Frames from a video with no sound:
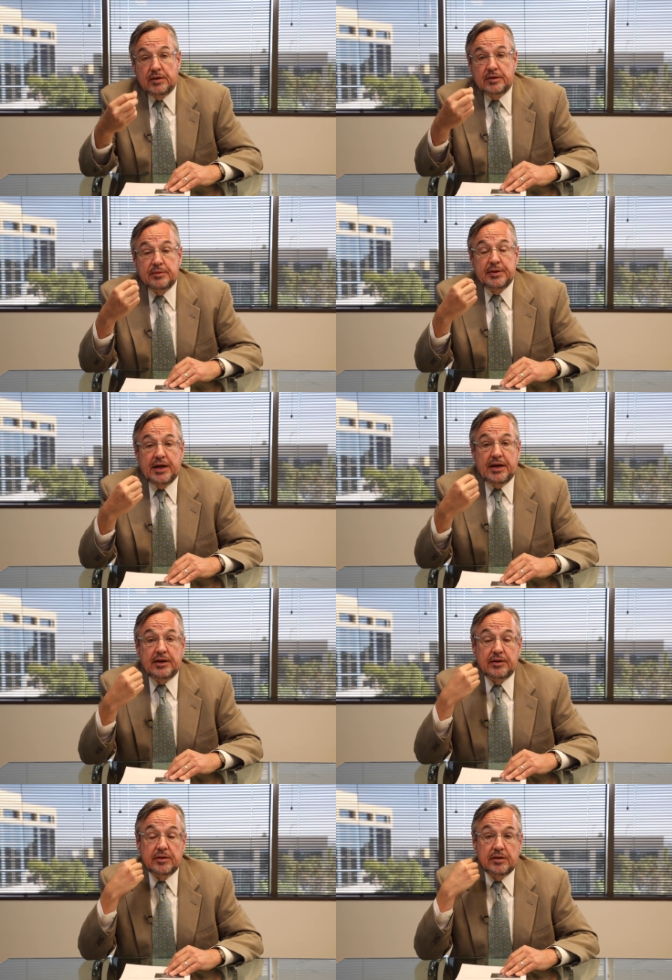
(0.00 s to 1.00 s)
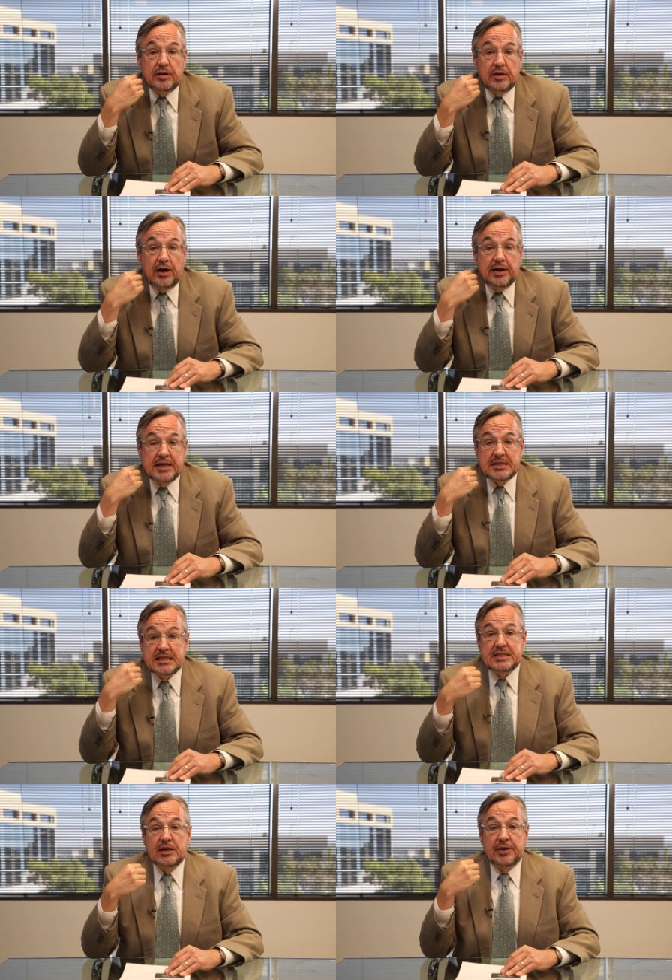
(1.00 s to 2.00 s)
eliminate
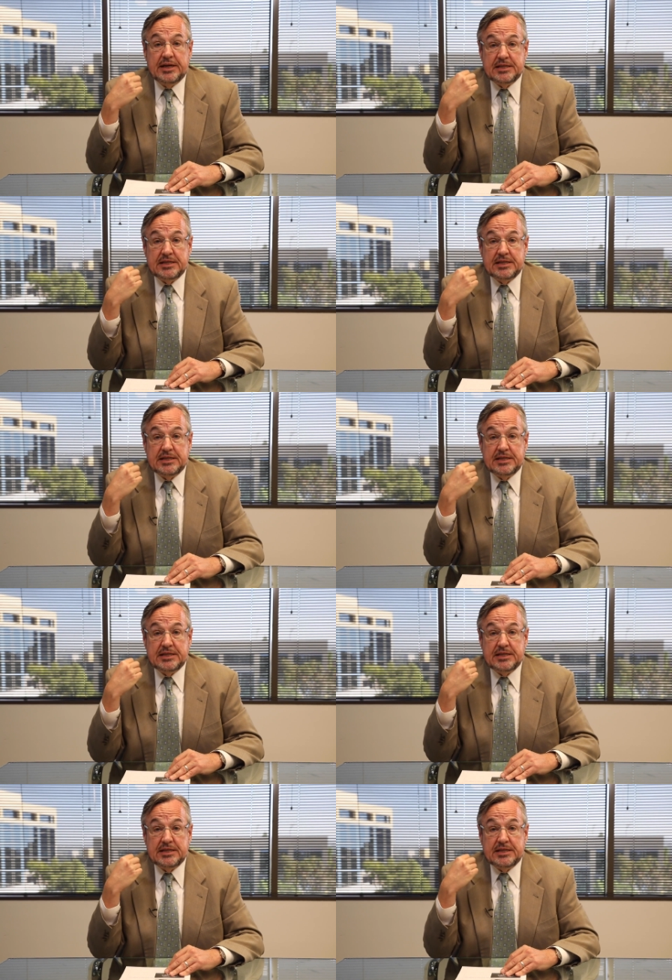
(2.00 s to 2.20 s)
unnecessary